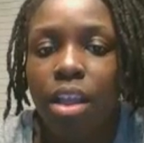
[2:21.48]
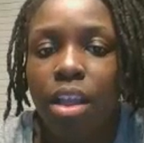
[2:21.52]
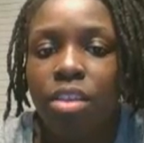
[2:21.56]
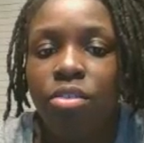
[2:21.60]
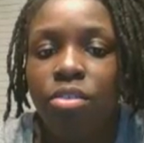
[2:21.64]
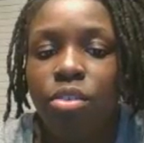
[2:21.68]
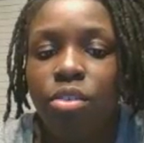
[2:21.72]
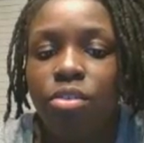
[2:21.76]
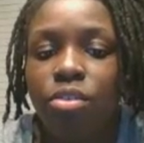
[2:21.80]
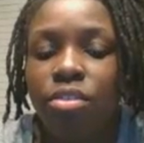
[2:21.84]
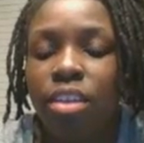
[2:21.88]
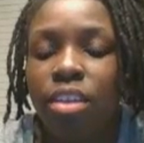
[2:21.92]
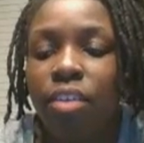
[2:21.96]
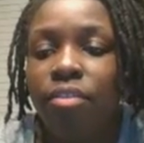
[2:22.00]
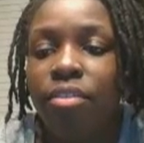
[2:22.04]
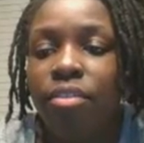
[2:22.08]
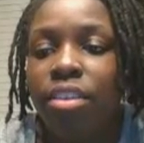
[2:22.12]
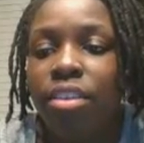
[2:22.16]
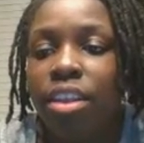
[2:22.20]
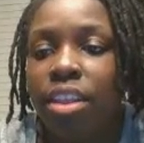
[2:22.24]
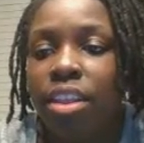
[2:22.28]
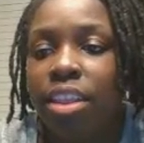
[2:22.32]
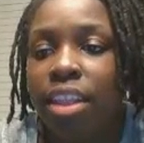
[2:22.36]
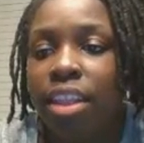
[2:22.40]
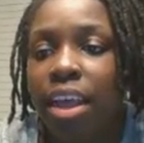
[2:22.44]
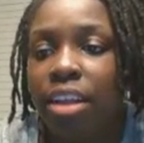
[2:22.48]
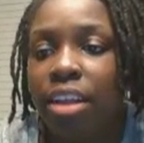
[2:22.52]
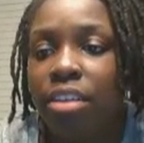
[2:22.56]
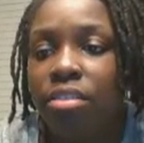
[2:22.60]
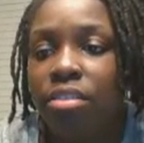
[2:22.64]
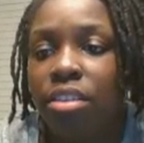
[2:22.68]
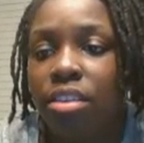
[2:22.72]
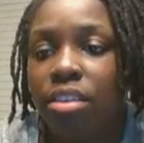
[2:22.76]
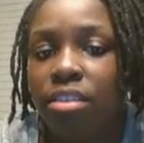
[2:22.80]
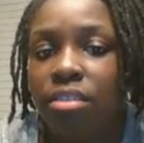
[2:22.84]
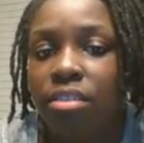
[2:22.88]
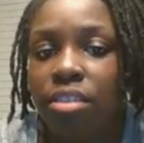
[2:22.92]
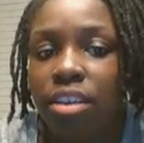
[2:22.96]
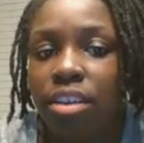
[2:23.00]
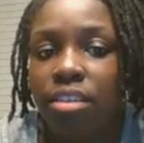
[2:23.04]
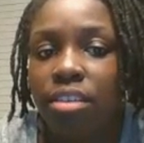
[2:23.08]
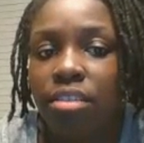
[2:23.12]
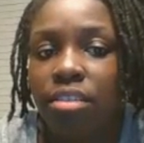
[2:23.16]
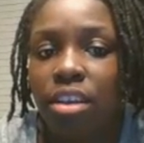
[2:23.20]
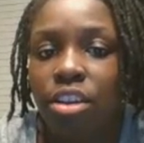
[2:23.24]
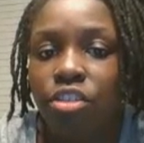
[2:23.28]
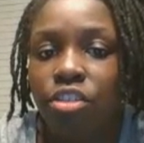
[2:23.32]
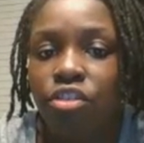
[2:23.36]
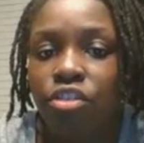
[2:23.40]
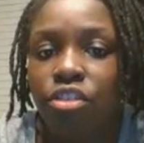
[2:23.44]
So
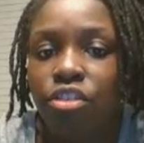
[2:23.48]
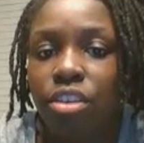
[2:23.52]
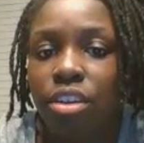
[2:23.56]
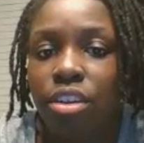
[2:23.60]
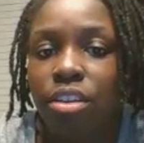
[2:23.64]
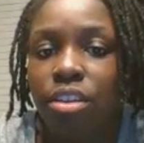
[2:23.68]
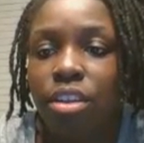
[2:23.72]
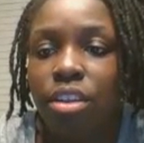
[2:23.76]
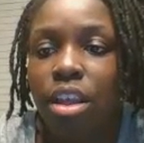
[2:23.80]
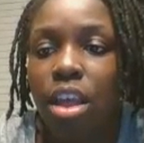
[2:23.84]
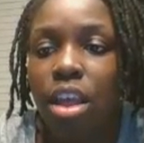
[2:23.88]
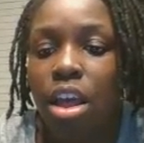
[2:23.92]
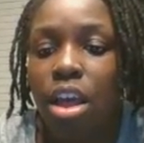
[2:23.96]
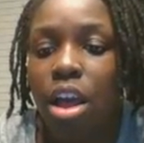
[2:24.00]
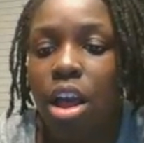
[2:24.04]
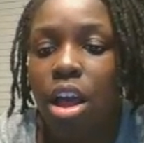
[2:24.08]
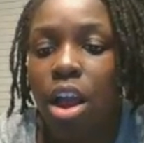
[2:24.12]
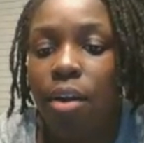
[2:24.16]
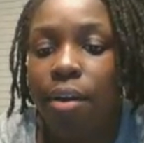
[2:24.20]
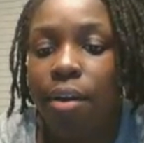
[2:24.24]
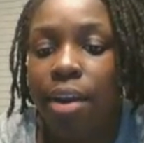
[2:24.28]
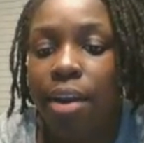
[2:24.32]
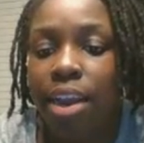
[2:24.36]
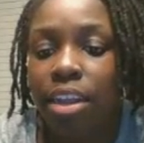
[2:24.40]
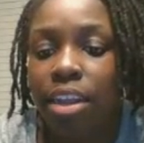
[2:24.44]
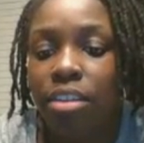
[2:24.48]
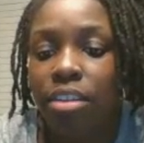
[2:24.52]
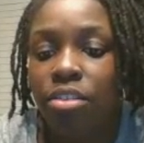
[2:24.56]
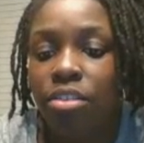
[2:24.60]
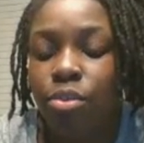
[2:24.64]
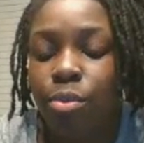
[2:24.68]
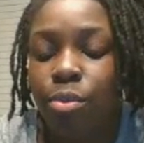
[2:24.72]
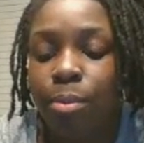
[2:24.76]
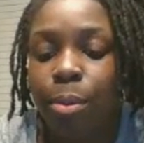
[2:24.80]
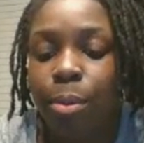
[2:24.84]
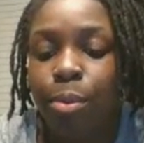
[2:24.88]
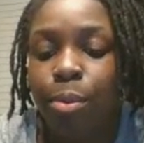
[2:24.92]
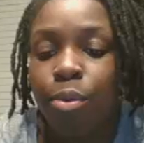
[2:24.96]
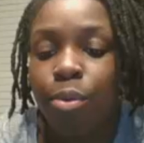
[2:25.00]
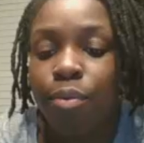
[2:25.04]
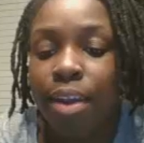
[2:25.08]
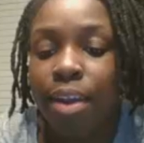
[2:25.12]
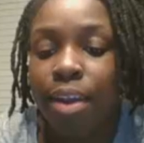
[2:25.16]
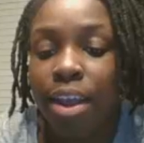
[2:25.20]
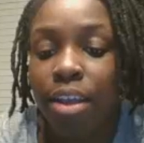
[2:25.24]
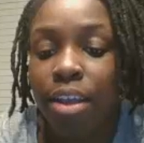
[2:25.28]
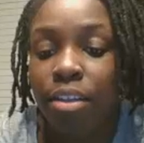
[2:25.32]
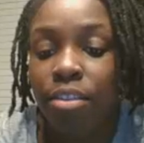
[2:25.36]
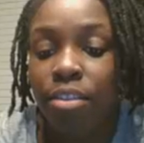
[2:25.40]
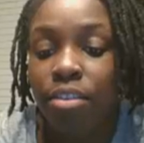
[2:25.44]
17,600. All right, so remember
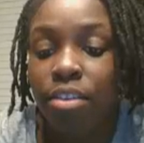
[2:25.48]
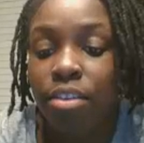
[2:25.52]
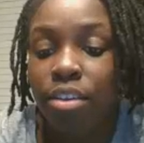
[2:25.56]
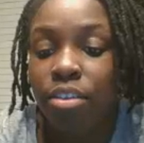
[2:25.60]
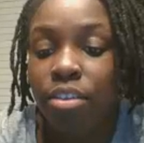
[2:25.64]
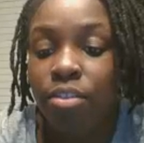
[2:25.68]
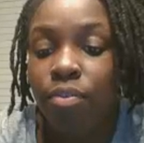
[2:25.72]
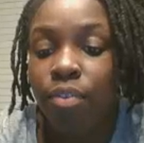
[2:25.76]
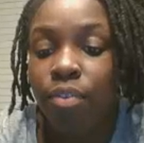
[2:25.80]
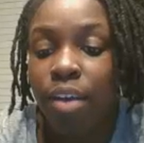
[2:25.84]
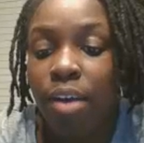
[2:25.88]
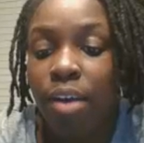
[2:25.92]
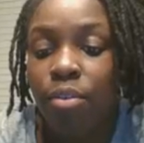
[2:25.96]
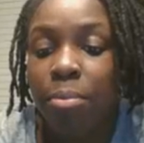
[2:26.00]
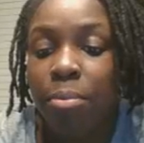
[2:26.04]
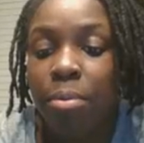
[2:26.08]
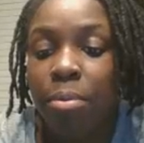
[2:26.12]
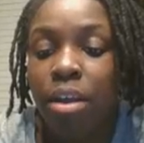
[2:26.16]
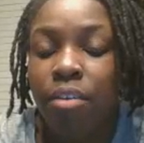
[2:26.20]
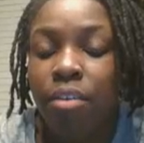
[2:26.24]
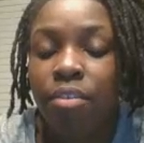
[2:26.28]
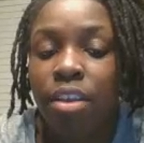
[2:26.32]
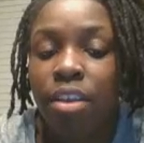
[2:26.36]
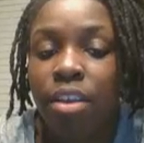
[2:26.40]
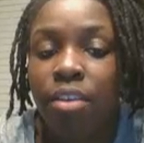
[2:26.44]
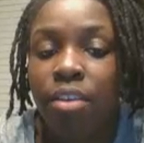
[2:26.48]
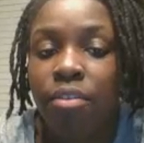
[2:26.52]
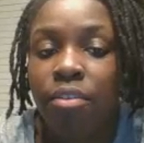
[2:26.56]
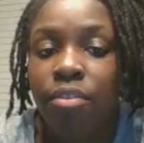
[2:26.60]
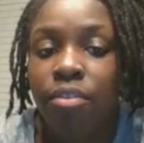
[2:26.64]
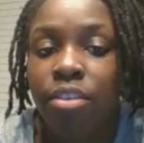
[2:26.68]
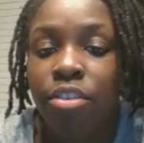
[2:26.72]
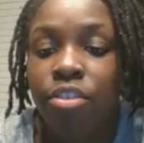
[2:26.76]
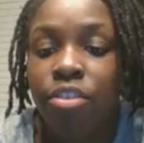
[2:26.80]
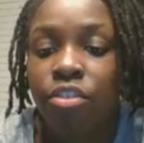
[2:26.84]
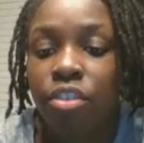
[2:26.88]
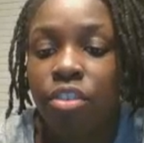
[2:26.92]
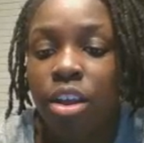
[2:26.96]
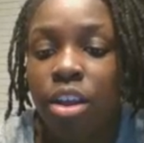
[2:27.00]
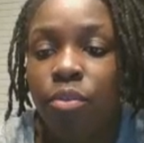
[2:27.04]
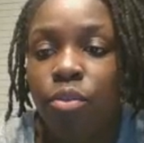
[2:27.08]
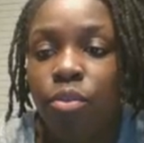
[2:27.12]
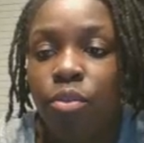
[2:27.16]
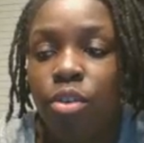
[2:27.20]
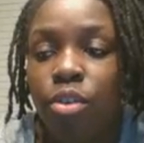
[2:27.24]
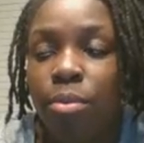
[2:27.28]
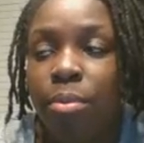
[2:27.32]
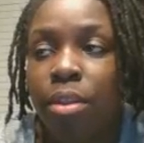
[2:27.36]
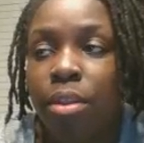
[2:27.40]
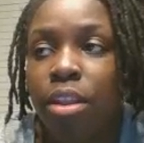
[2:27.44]
rounding. 5 or above, give it a
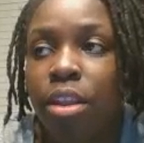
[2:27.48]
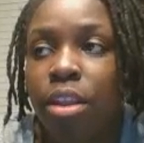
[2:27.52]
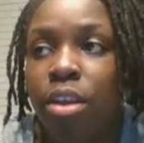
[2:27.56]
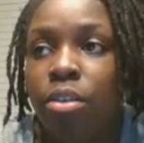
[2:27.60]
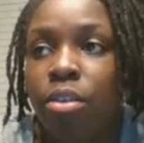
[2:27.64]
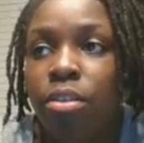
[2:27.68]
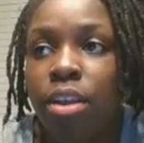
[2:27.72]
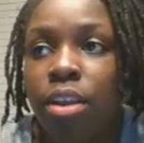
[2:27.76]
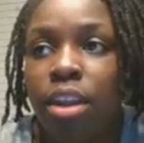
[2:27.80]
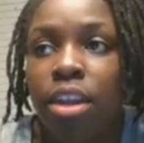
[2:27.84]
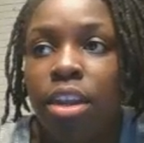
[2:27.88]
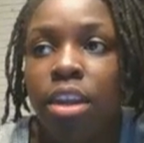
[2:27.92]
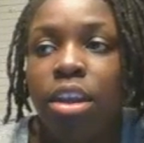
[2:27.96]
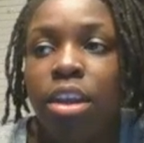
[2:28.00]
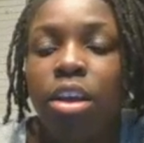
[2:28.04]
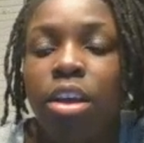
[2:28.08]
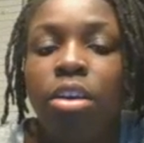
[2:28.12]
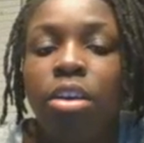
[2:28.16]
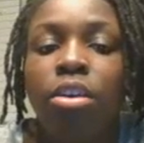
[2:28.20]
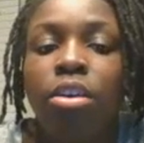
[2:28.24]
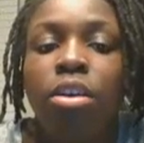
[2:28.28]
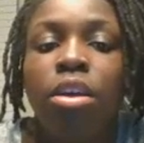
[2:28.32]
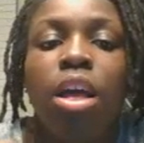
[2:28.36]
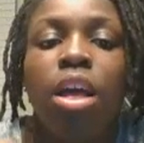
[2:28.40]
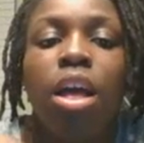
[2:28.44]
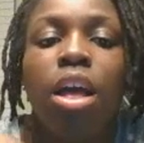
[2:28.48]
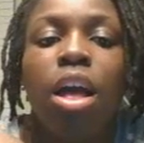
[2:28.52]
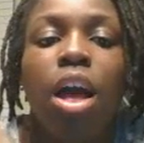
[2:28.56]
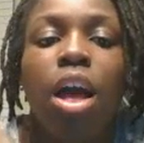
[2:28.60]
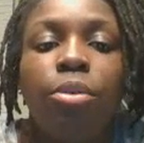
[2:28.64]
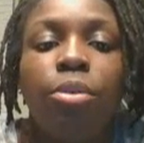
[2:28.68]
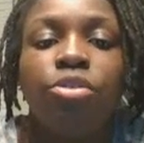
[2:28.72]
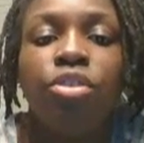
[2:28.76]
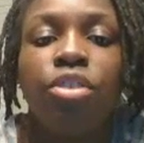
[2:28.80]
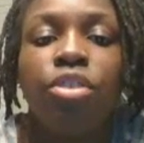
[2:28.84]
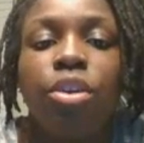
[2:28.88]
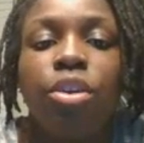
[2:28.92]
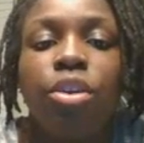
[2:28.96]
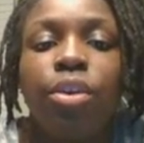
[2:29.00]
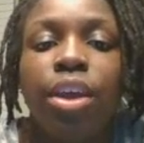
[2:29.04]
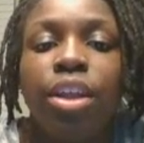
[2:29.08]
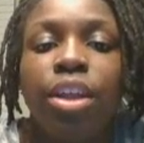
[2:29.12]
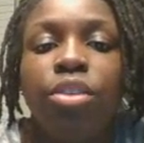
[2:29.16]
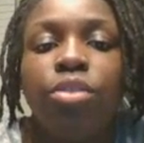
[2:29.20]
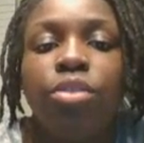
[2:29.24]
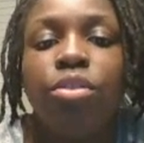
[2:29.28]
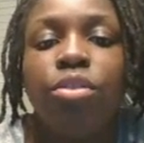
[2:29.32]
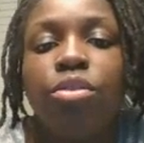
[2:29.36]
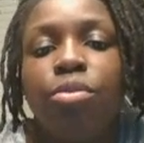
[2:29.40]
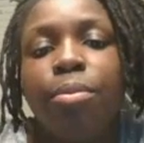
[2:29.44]
shove. 4 or below, let it go. I want you to go
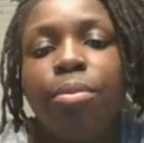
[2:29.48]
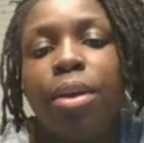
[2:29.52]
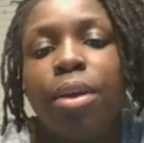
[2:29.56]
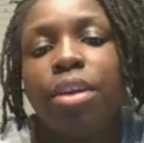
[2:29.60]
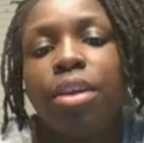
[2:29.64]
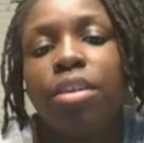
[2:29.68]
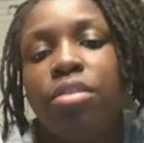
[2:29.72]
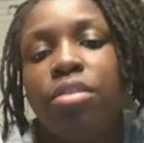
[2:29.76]
ahead and do this by